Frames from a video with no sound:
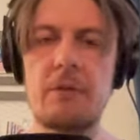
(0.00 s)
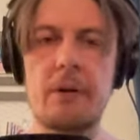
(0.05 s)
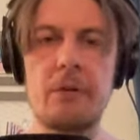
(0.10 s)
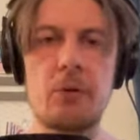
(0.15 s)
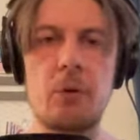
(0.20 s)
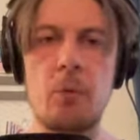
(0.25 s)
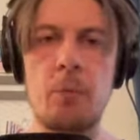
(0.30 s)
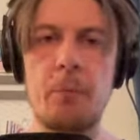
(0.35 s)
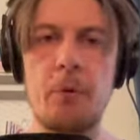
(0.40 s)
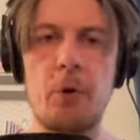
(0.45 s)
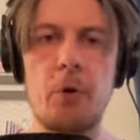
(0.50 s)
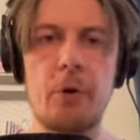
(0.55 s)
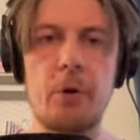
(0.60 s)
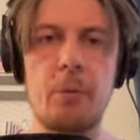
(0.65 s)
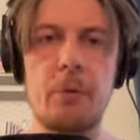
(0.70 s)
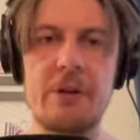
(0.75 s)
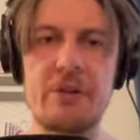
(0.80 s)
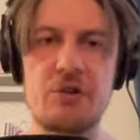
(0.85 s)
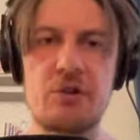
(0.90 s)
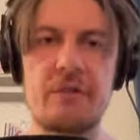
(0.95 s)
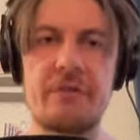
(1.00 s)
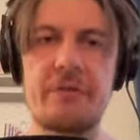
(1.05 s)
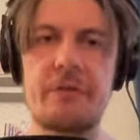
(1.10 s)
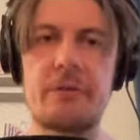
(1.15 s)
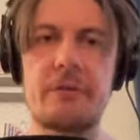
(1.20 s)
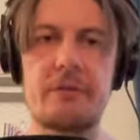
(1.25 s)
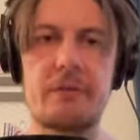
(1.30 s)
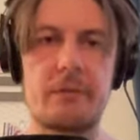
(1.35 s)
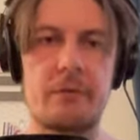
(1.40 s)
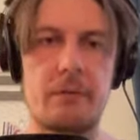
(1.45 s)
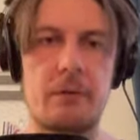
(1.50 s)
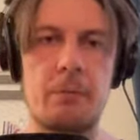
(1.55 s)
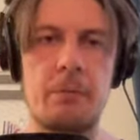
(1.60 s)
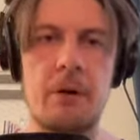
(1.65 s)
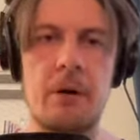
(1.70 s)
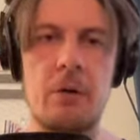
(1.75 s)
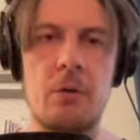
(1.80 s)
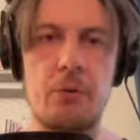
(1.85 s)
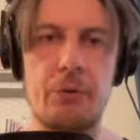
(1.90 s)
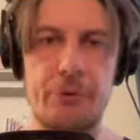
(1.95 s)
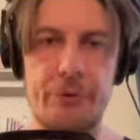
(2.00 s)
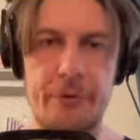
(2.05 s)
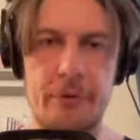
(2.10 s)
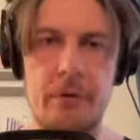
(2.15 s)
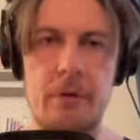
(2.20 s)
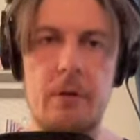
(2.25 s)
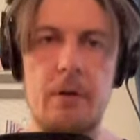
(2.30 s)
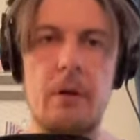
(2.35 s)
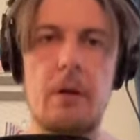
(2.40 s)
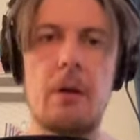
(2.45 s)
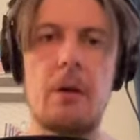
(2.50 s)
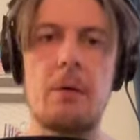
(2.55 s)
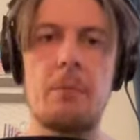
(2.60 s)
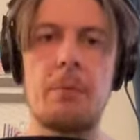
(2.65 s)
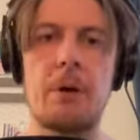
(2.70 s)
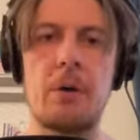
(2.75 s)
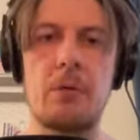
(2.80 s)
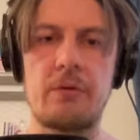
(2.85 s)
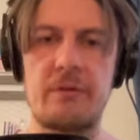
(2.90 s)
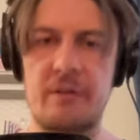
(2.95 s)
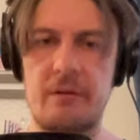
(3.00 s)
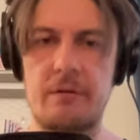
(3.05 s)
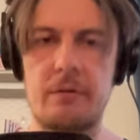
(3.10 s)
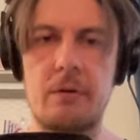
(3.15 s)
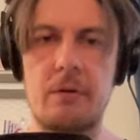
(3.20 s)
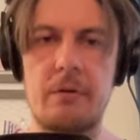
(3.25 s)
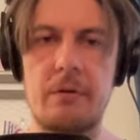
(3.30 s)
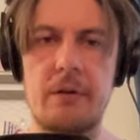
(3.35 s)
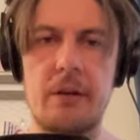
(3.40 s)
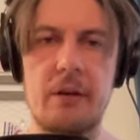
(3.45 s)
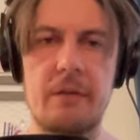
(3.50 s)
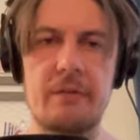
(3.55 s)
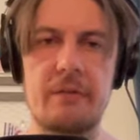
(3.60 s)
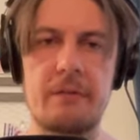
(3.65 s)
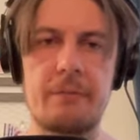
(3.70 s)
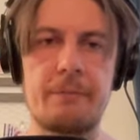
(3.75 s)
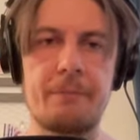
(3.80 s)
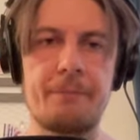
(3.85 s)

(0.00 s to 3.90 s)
are no more questions about about this context.